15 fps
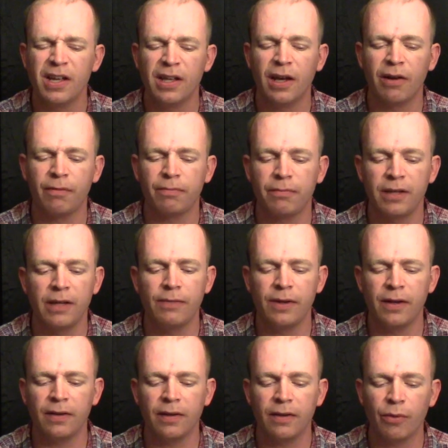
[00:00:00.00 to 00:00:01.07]

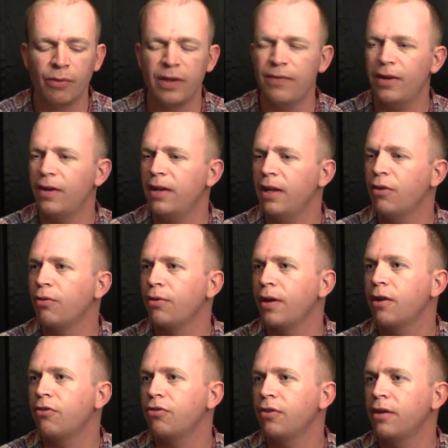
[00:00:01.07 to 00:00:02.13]
There was even an
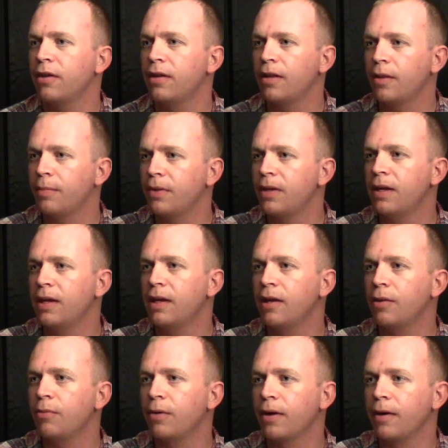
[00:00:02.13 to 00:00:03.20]
introduction in the
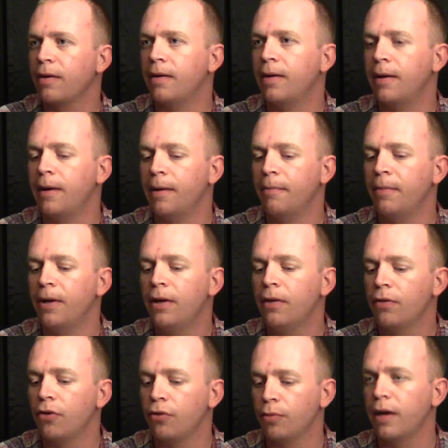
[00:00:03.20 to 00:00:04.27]
beginning where
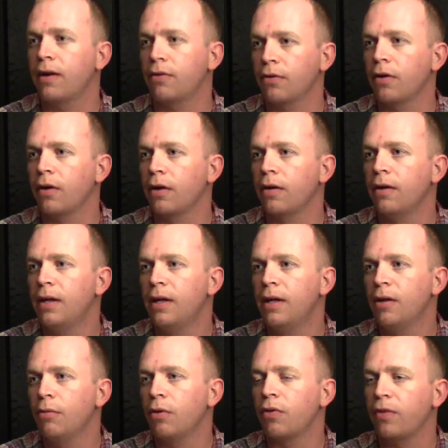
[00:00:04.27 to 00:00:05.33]
the director
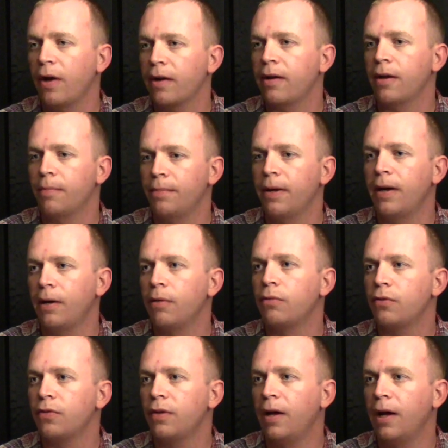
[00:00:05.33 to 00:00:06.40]
was talking about
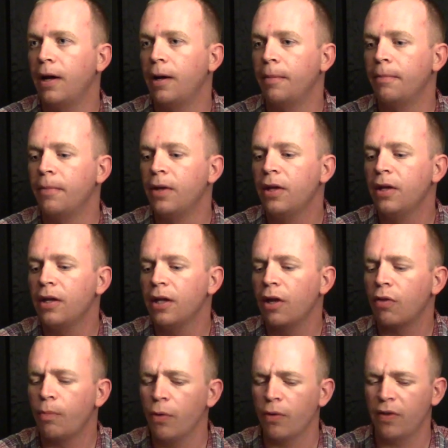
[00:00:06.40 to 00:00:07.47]

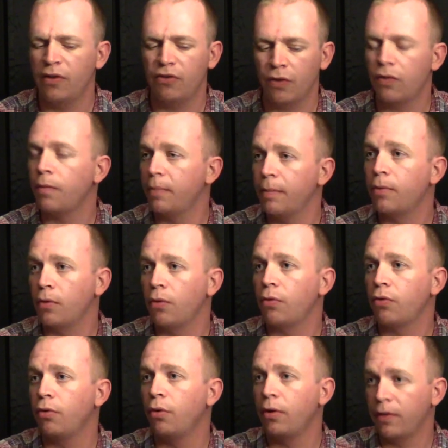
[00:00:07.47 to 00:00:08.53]
it's more than just a biblical
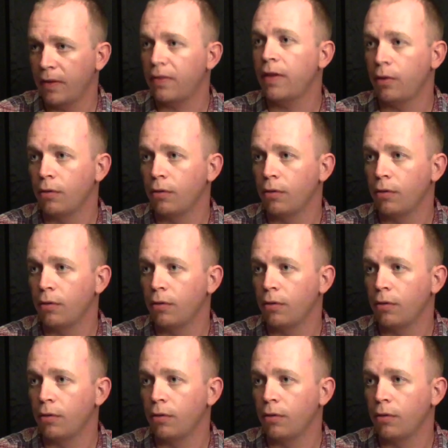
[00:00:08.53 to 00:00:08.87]
story that they